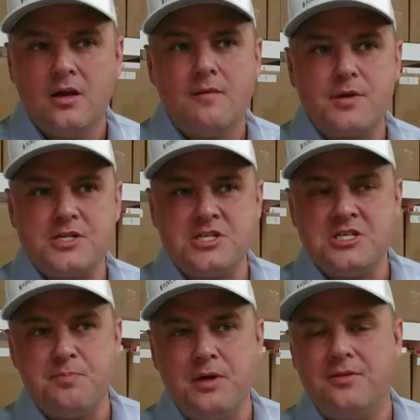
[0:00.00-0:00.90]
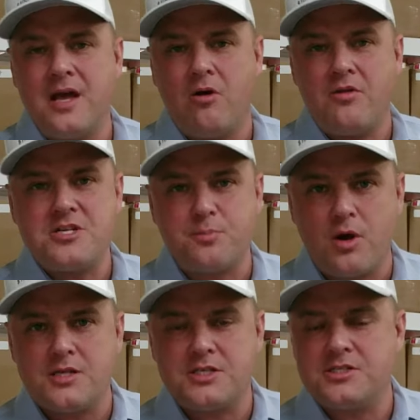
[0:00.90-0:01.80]
because he's built now all these
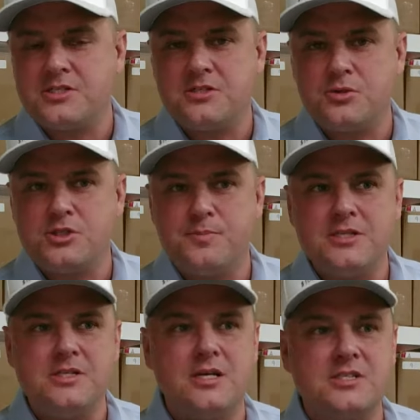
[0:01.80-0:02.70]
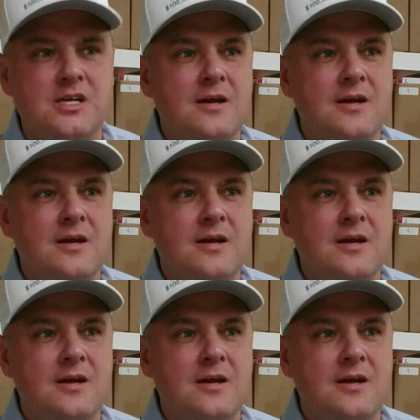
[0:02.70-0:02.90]
processes into his business